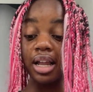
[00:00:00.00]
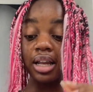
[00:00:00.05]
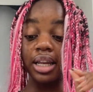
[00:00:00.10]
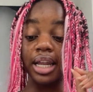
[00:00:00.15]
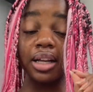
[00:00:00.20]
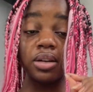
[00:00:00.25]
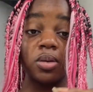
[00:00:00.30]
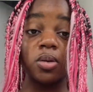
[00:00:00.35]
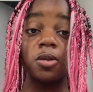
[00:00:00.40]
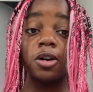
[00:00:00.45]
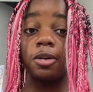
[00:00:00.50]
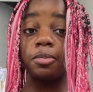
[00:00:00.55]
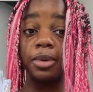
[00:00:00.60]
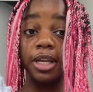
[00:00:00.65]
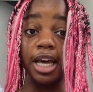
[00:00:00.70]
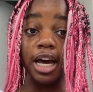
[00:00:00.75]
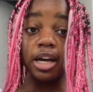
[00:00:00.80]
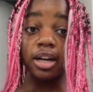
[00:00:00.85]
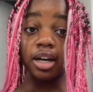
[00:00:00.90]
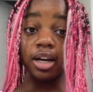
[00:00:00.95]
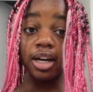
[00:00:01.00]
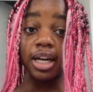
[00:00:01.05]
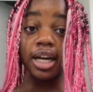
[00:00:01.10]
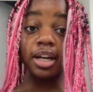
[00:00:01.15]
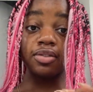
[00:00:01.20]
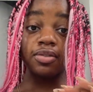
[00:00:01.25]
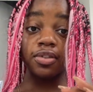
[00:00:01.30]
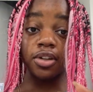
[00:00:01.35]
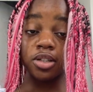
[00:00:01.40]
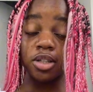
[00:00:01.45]
like Laura Piana
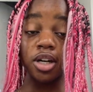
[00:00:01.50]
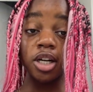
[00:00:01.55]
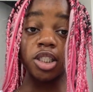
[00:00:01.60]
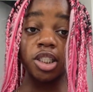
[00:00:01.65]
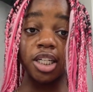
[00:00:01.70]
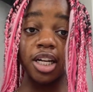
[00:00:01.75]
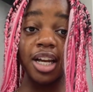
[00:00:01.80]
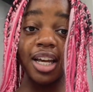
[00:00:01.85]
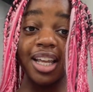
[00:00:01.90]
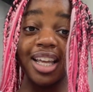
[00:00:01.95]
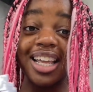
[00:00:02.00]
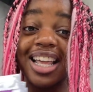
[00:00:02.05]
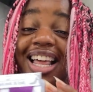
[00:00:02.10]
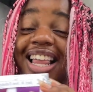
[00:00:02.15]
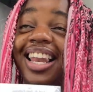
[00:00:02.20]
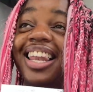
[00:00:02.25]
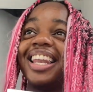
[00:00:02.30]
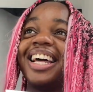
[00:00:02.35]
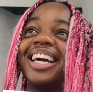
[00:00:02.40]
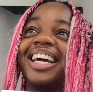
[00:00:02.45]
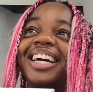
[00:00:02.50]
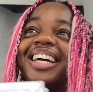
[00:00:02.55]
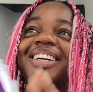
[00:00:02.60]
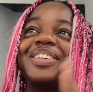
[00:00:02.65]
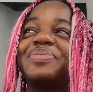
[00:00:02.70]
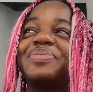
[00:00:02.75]
and Versace. Like,